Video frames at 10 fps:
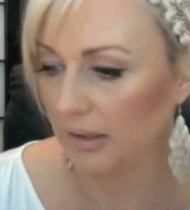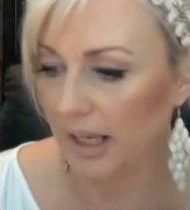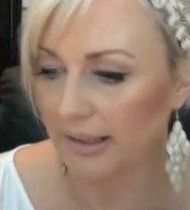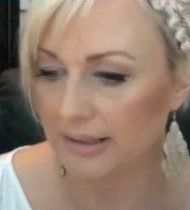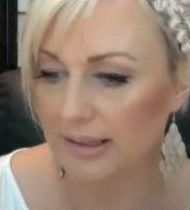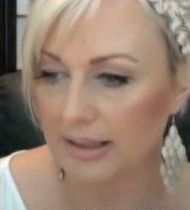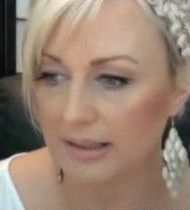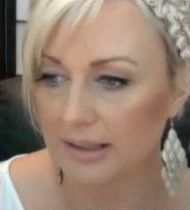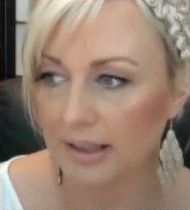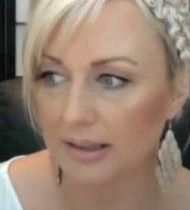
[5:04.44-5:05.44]
liked
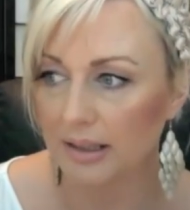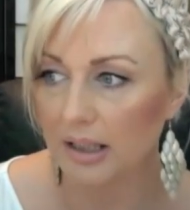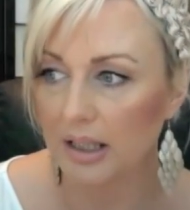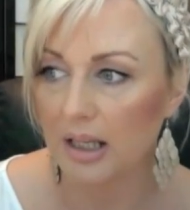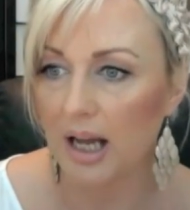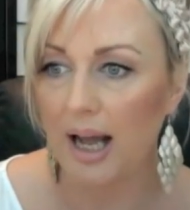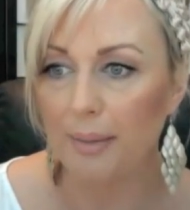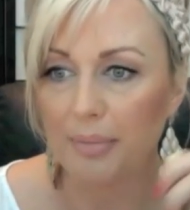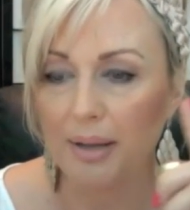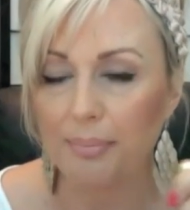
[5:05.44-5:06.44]
it, and
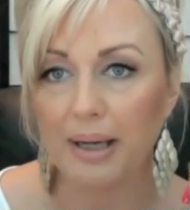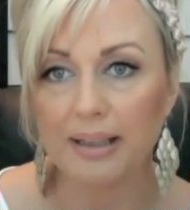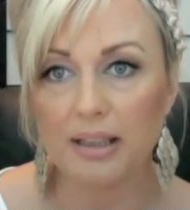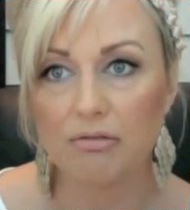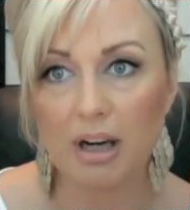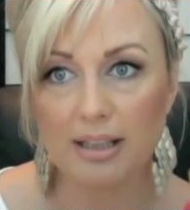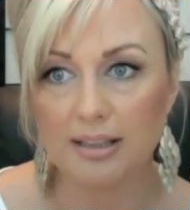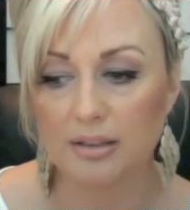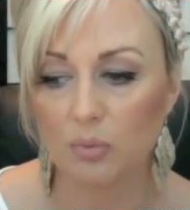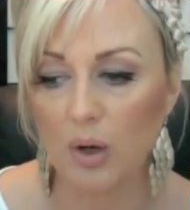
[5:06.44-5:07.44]
I might buy the
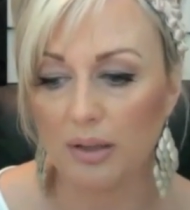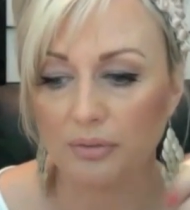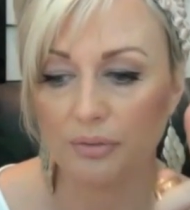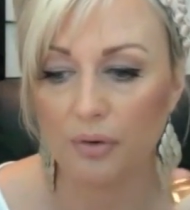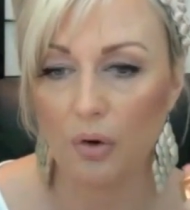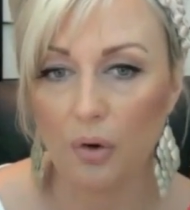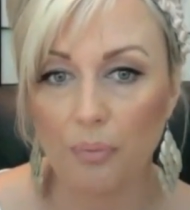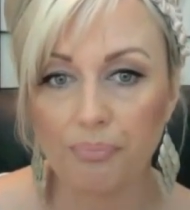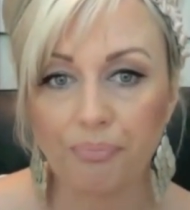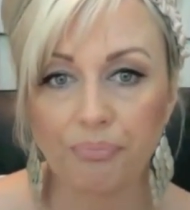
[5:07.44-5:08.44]
rattan one
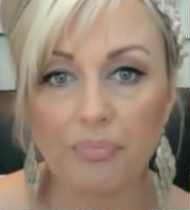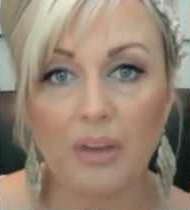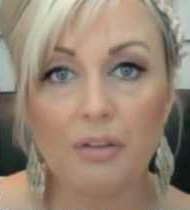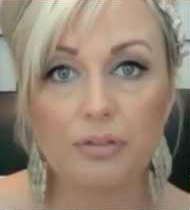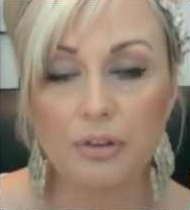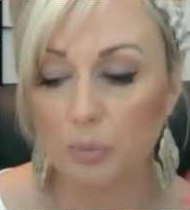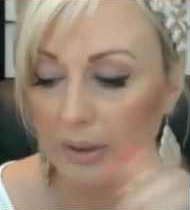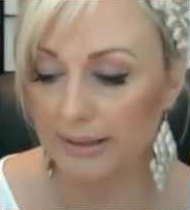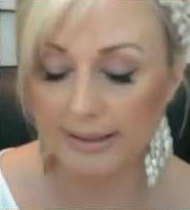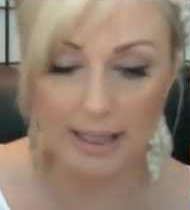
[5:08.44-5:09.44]
for for the
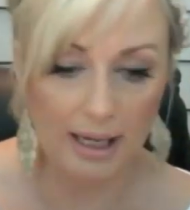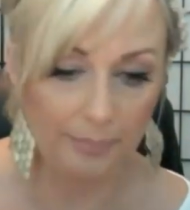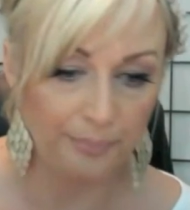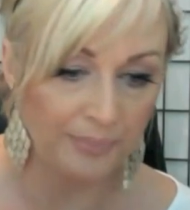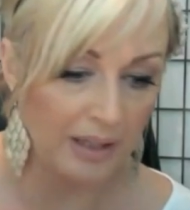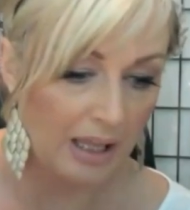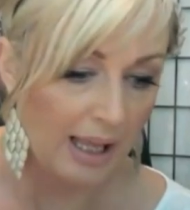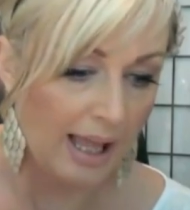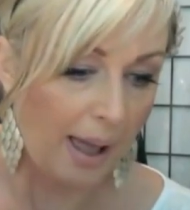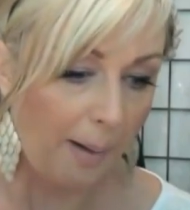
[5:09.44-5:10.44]
winter.
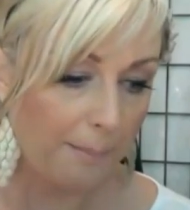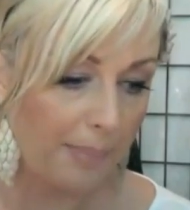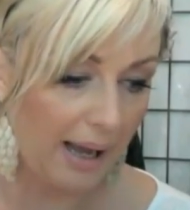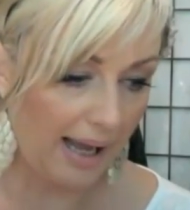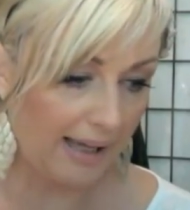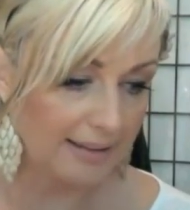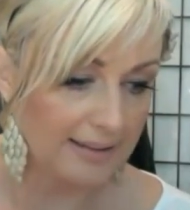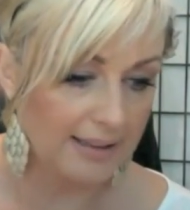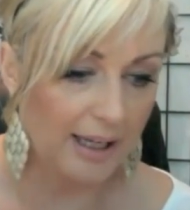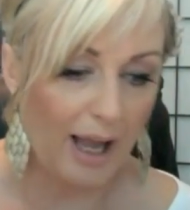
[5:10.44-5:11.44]

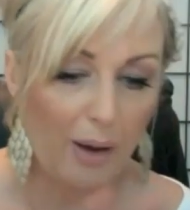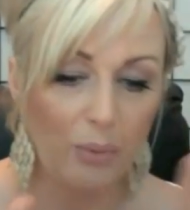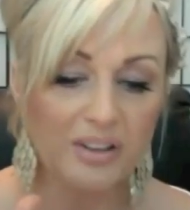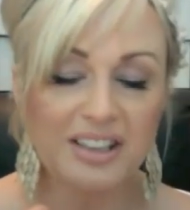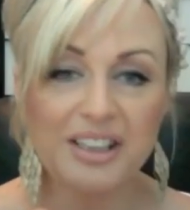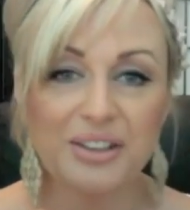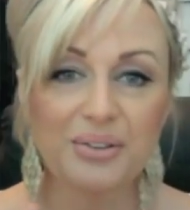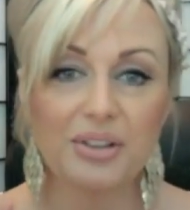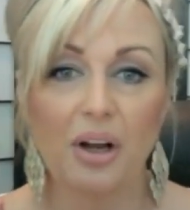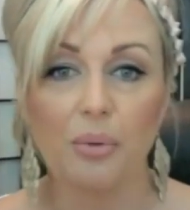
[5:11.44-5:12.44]
But I wanted to
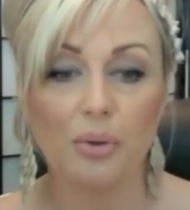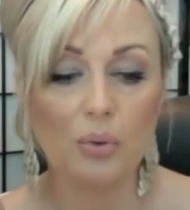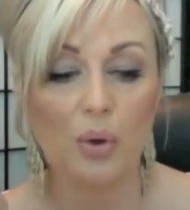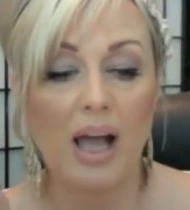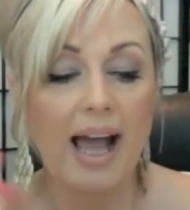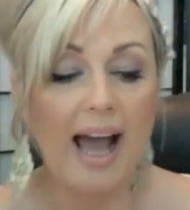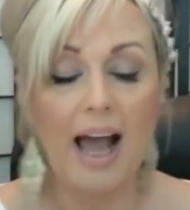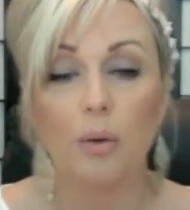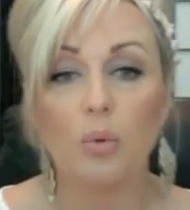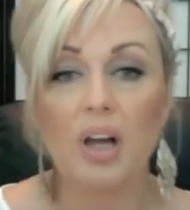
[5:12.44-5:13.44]
show you
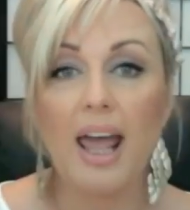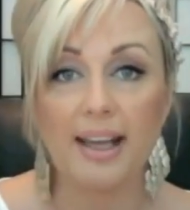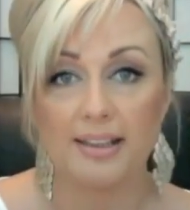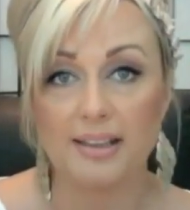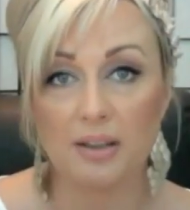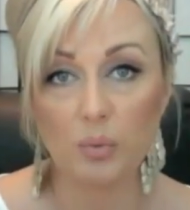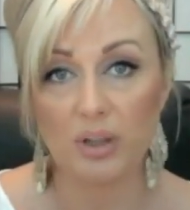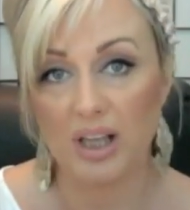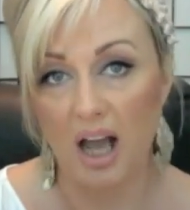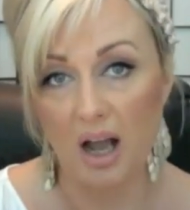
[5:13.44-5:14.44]
how late
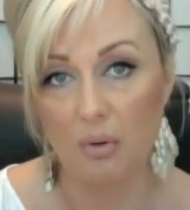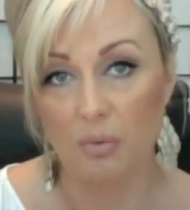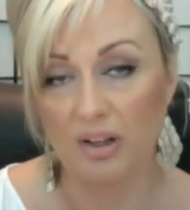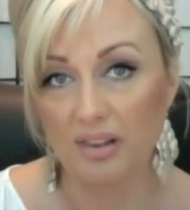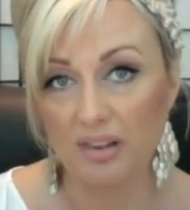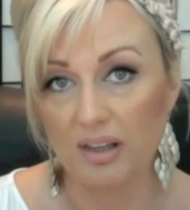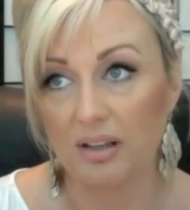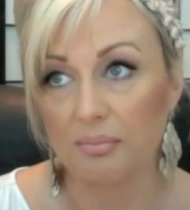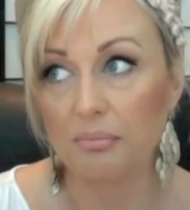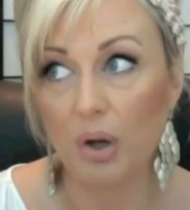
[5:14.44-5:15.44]
we are with
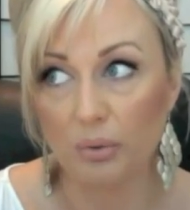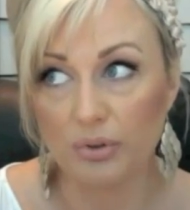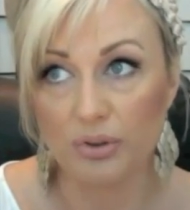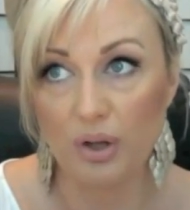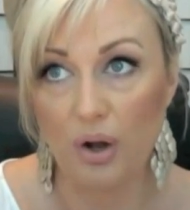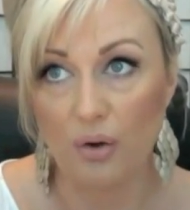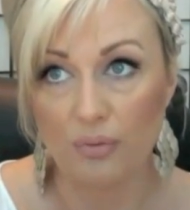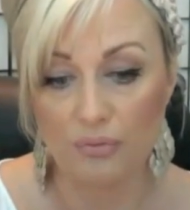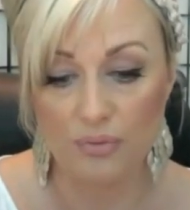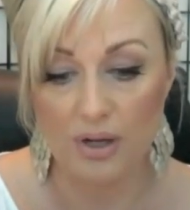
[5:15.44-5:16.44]
most
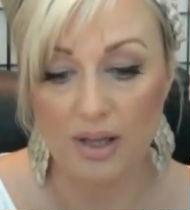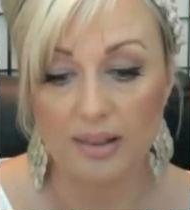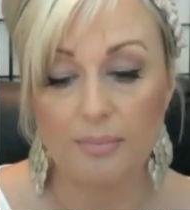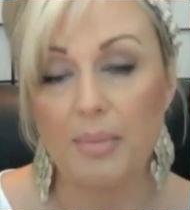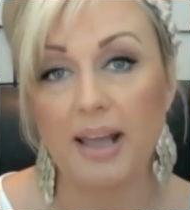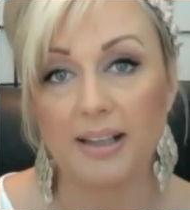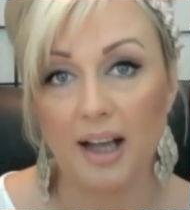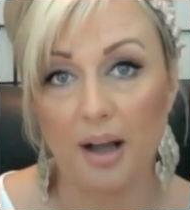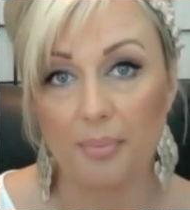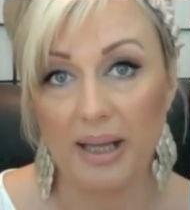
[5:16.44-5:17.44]
of the
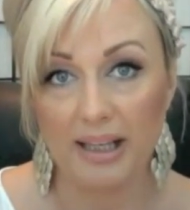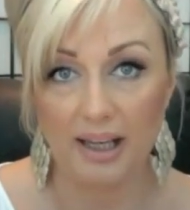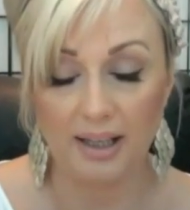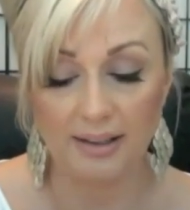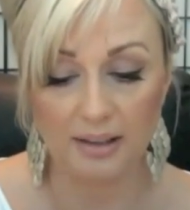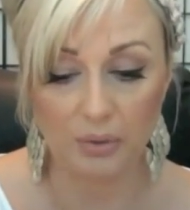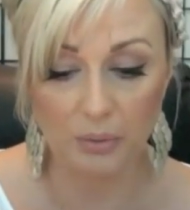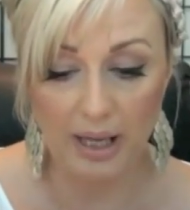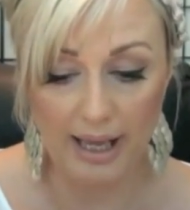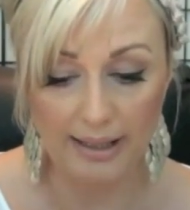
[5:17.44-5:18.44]
makeup here in the U
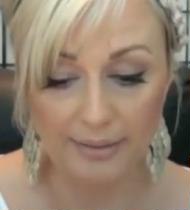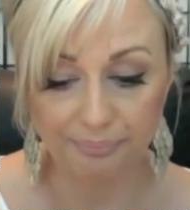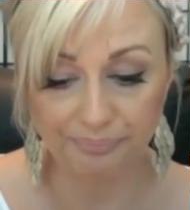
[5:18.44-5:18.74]
K.